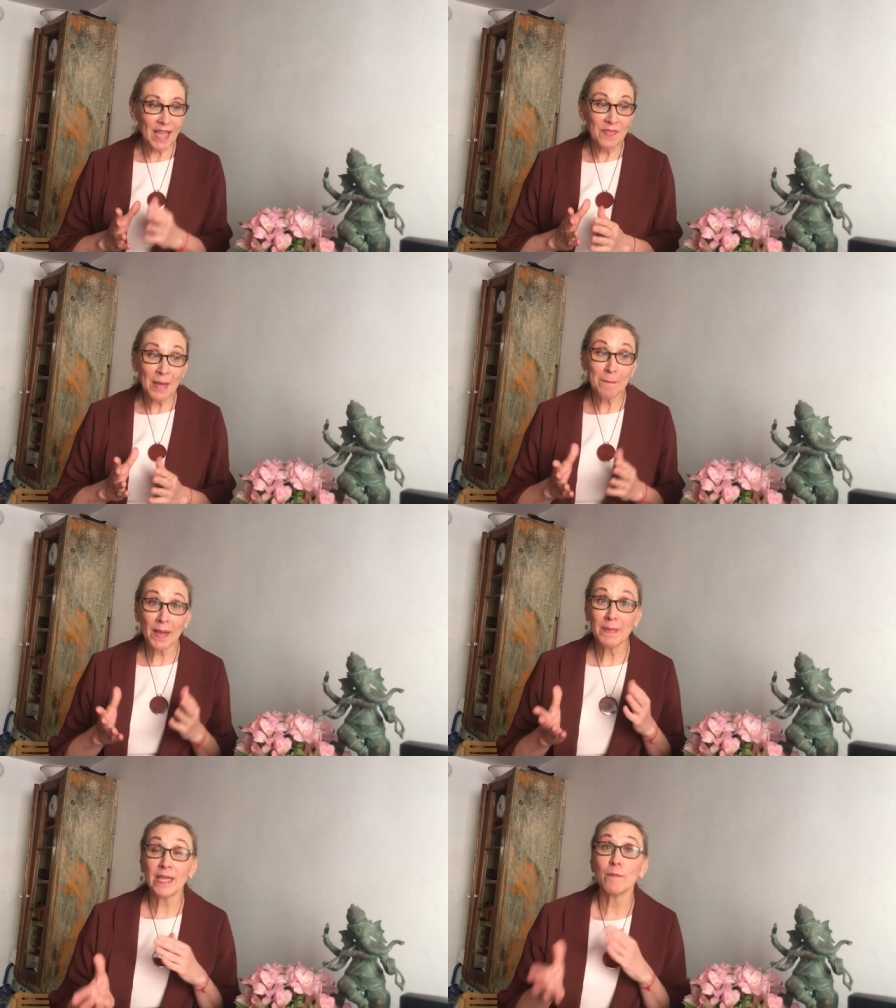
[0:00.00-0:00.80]
and that
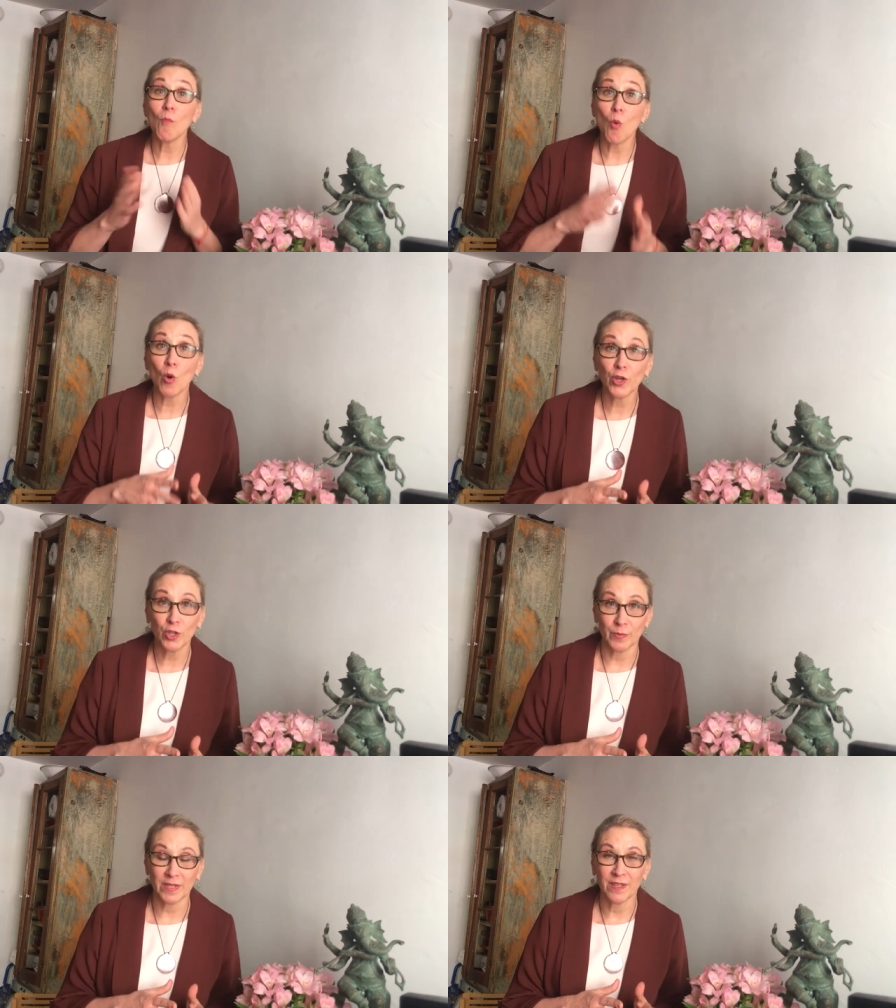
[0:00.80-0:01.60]
by being more
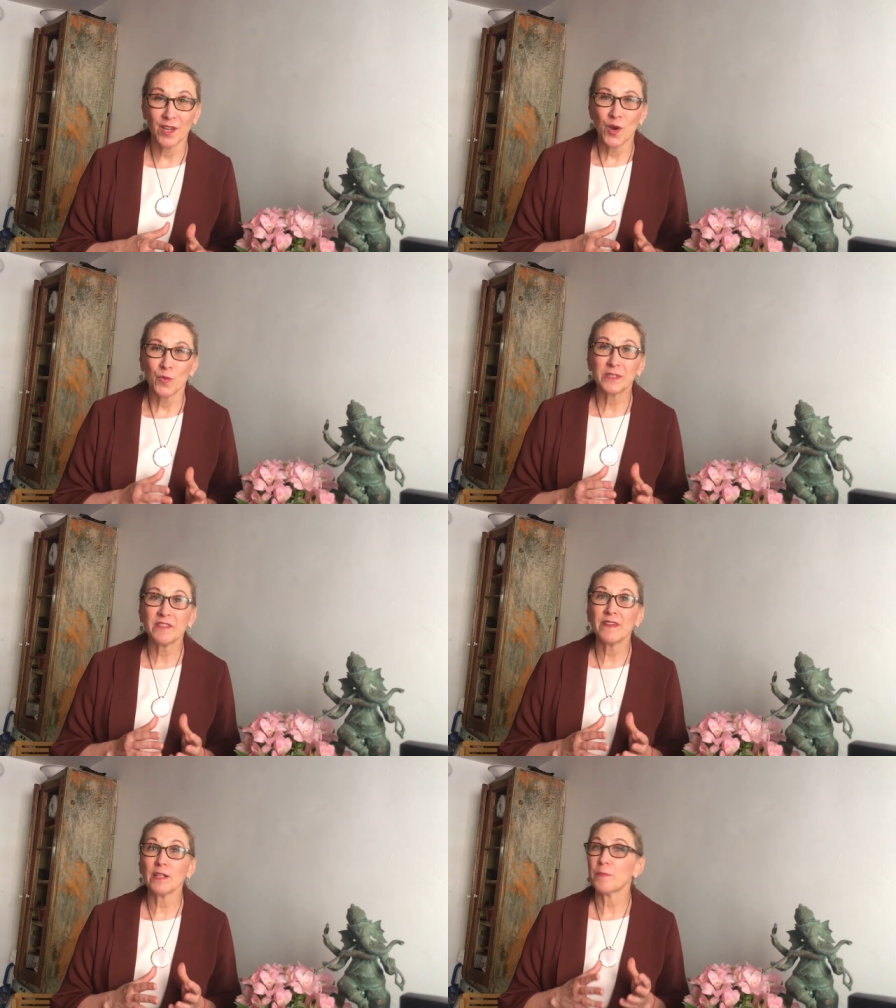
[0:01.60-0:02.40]
human, we'll
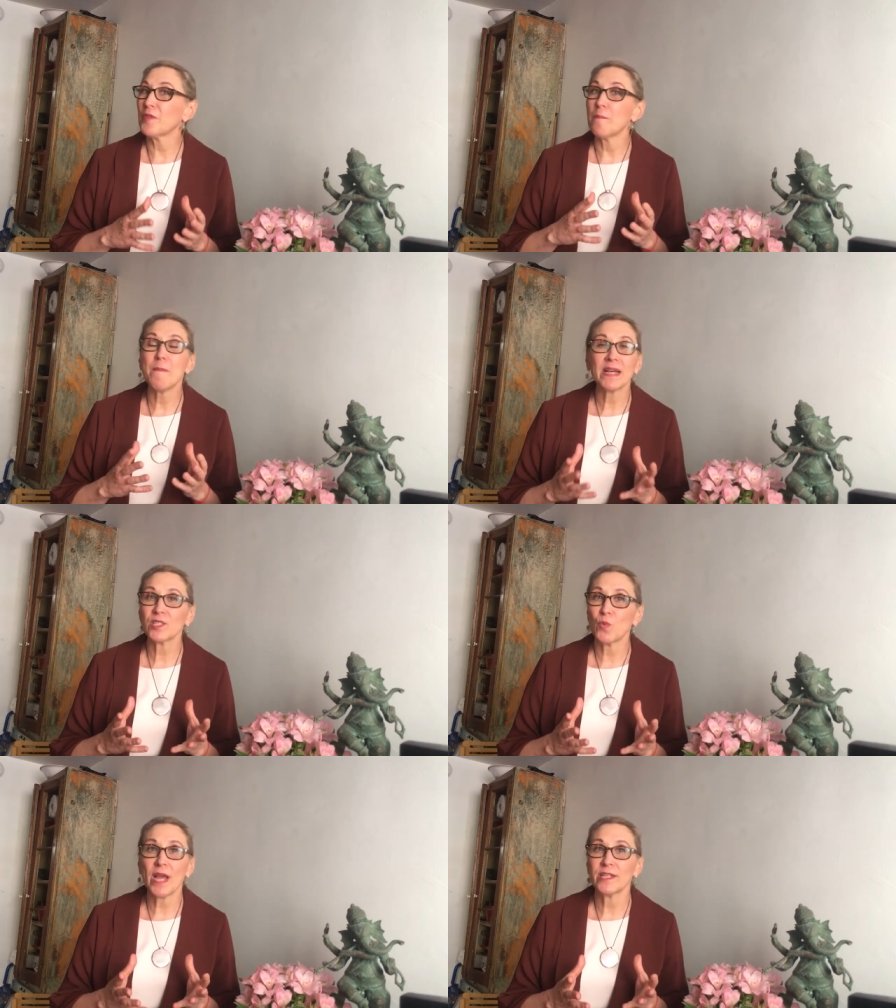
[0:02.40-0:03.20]
develop the
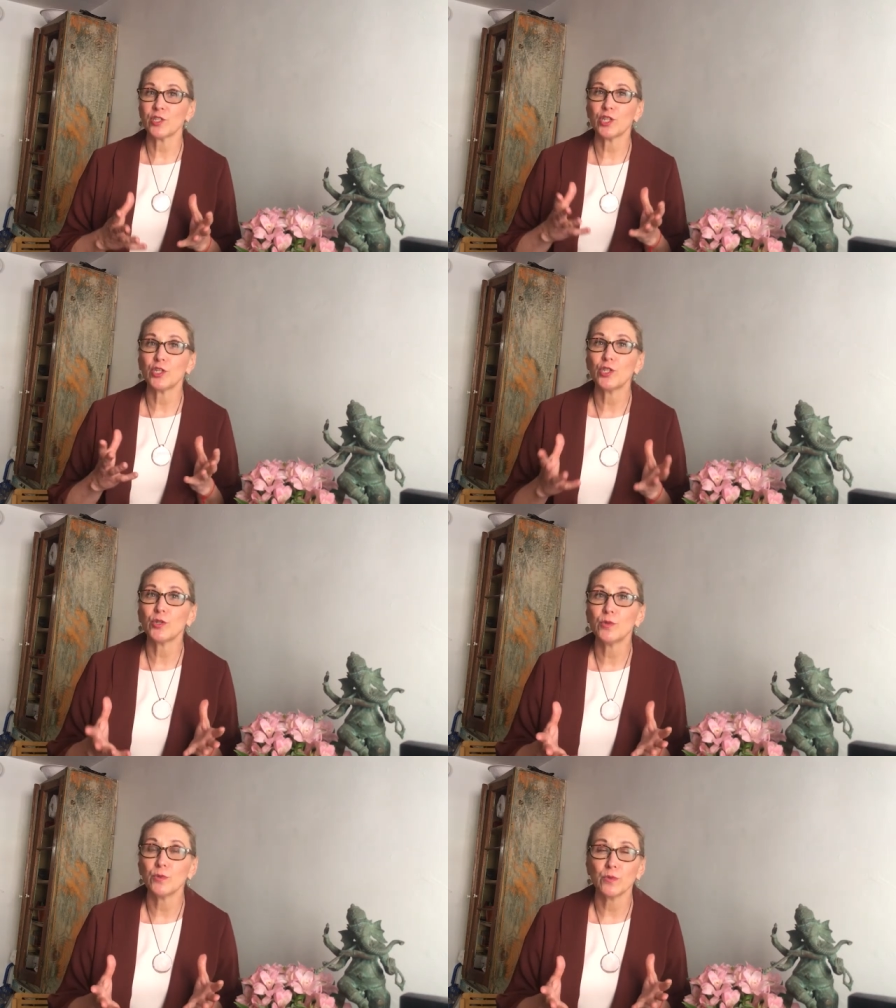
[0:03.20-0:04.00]
best ways to
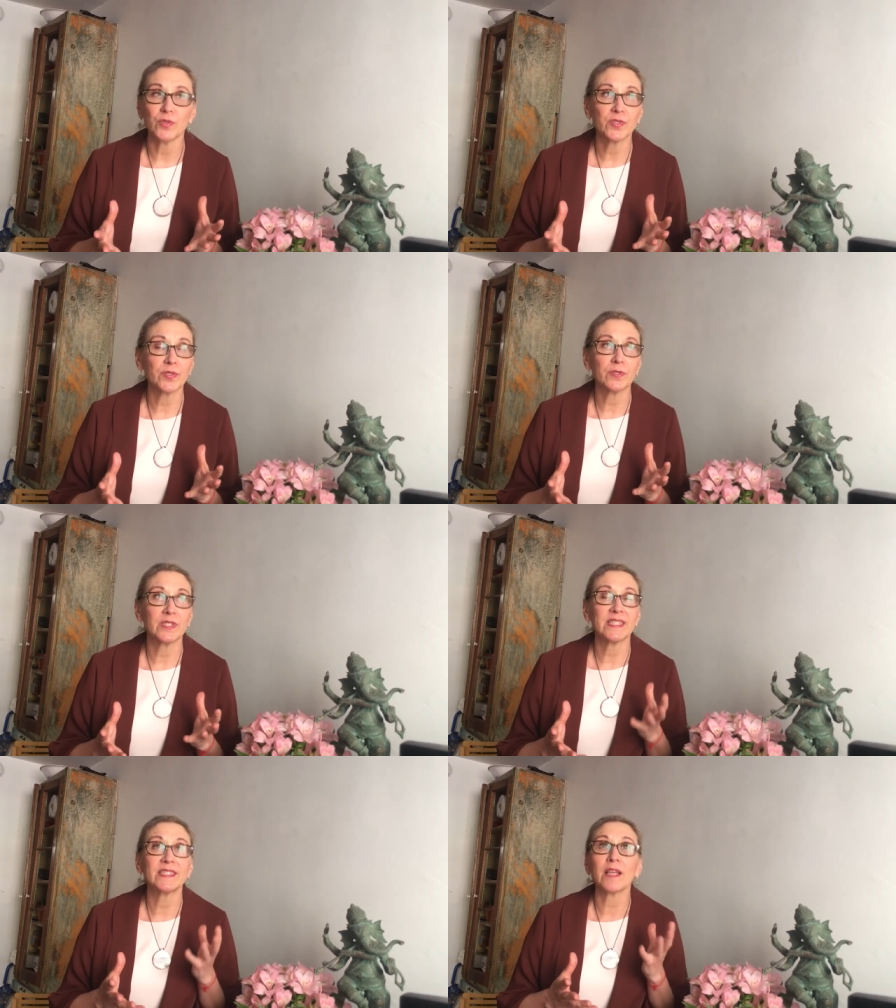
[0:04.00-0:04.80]
use,
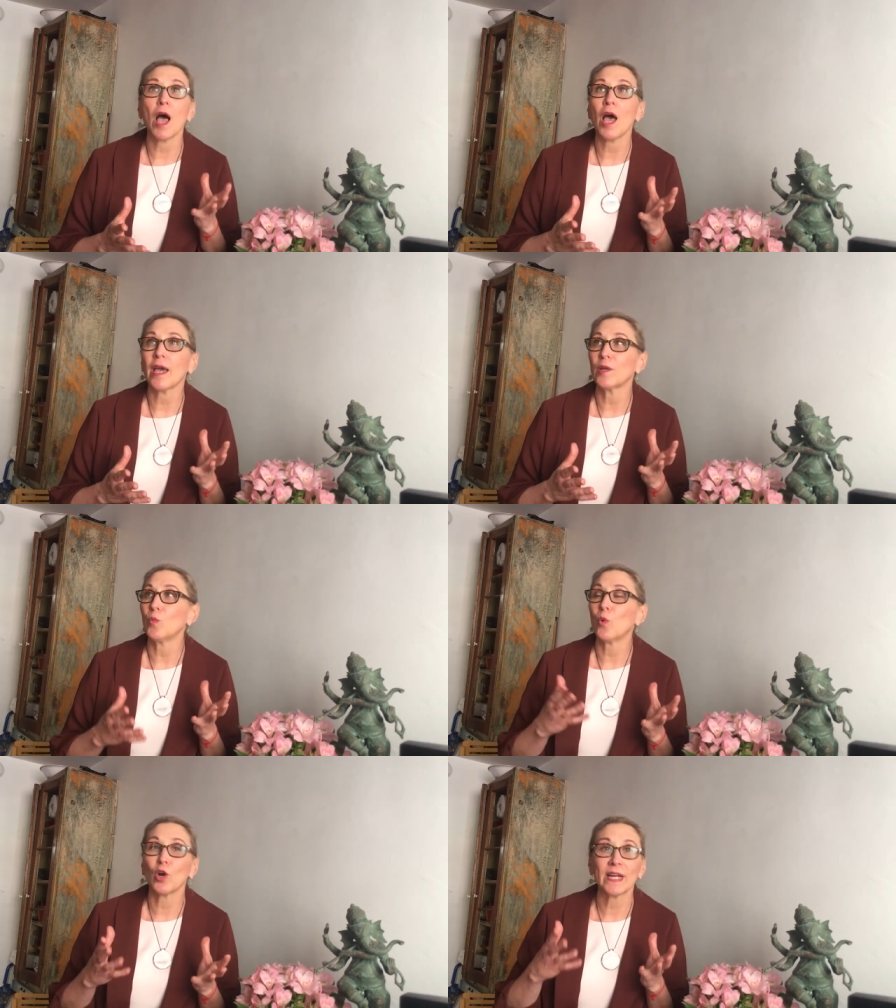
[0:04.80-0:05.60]

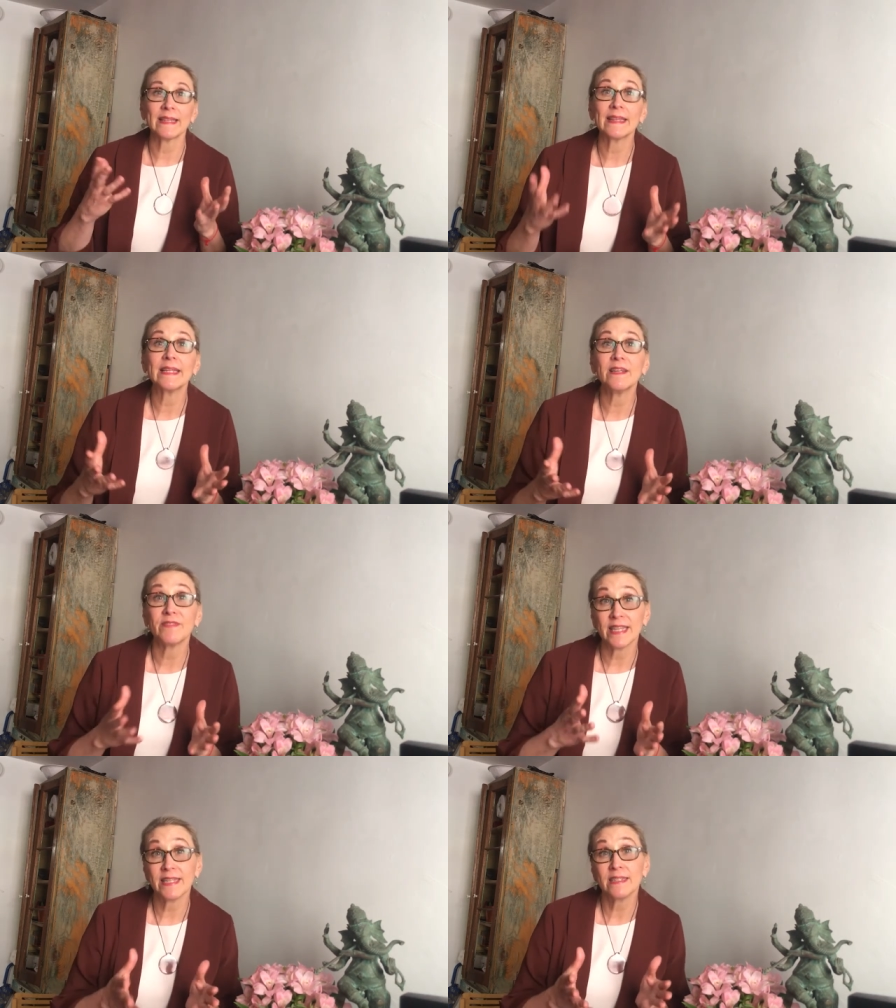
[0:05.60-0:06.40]
design, work, and
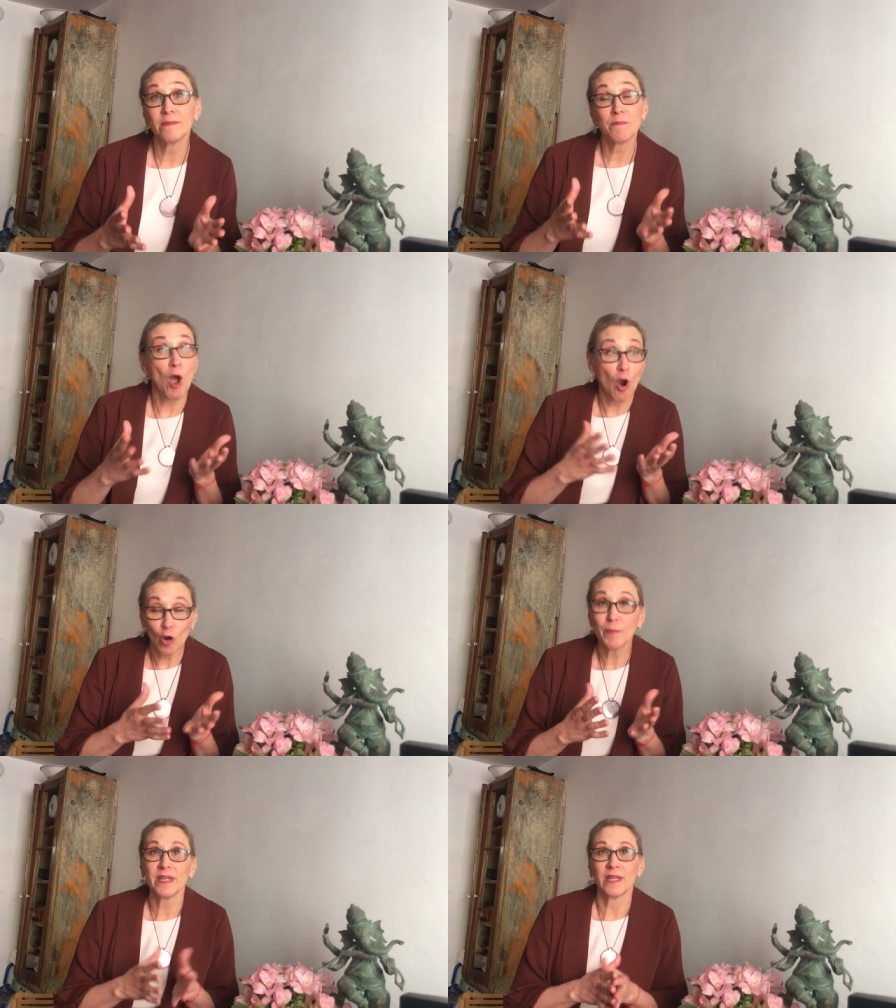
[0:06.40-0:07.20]
live in
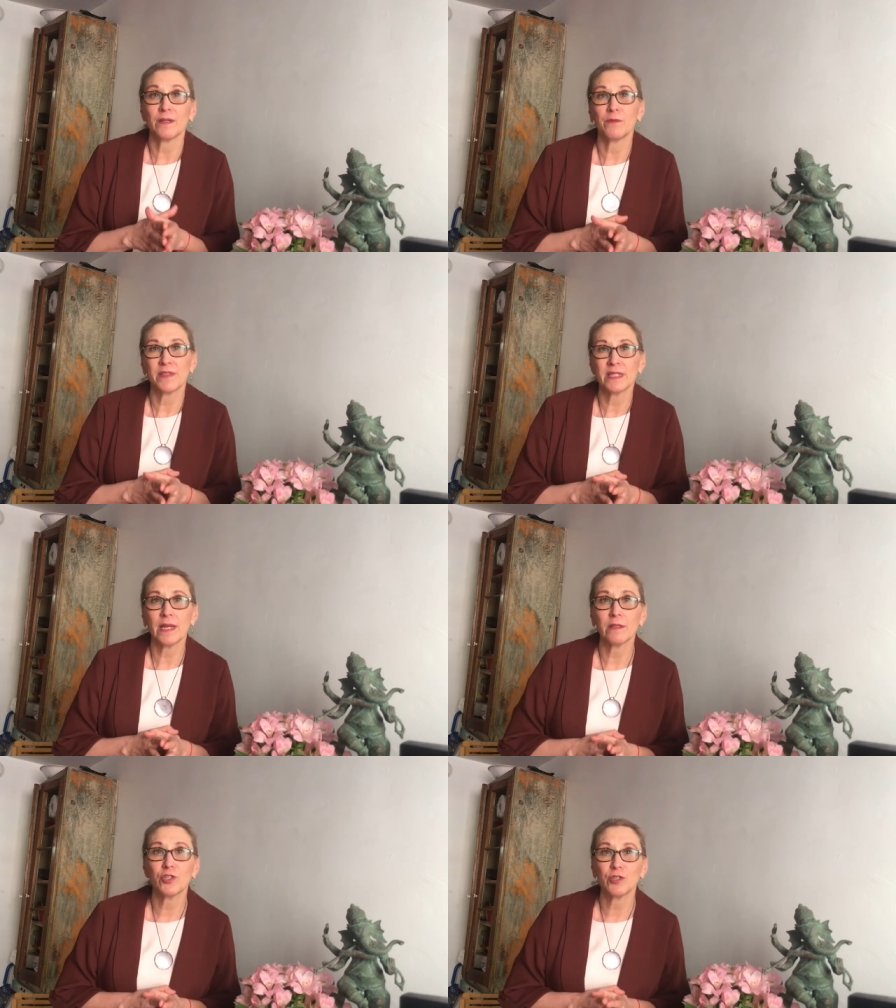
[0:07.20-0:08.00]
harmony with
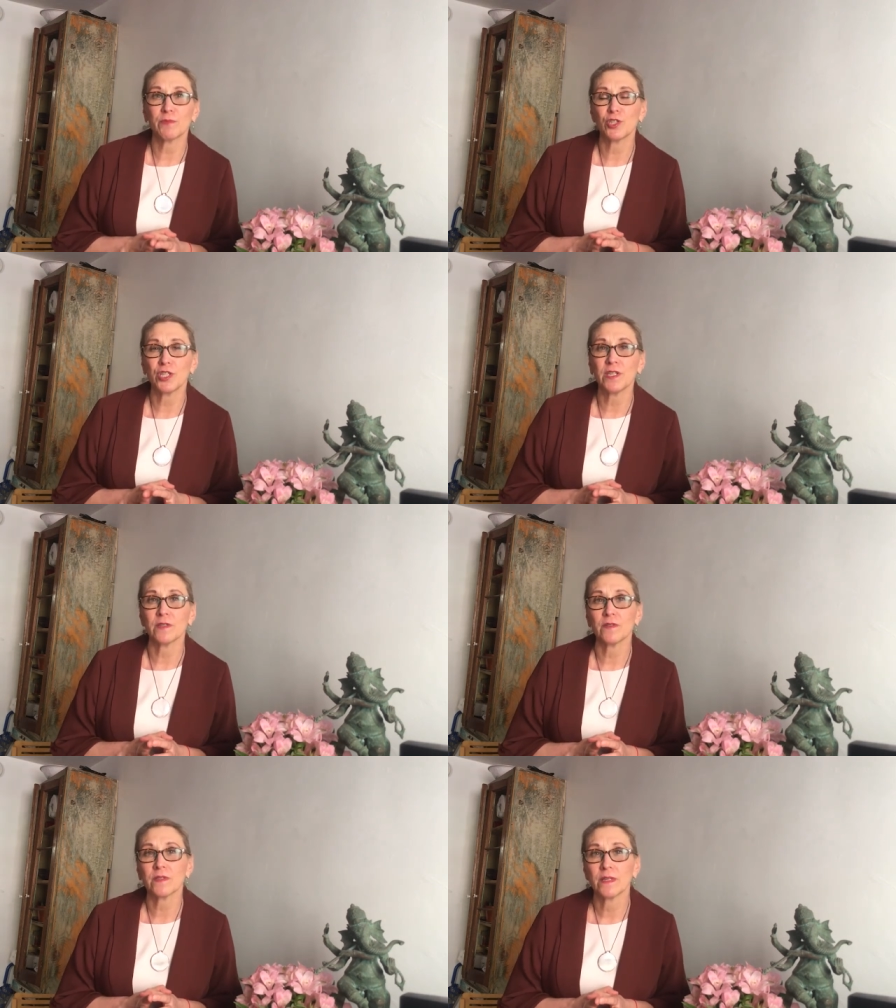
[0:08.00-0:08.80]
intelligent
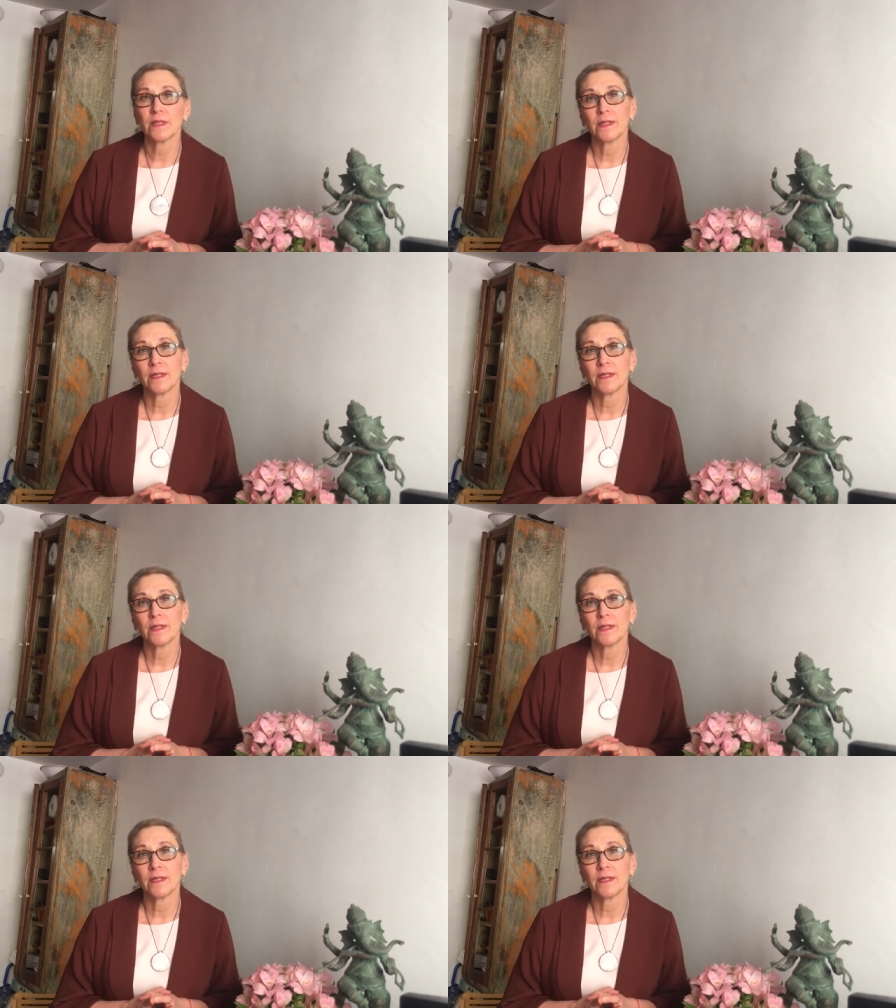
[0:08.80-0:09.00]
machines.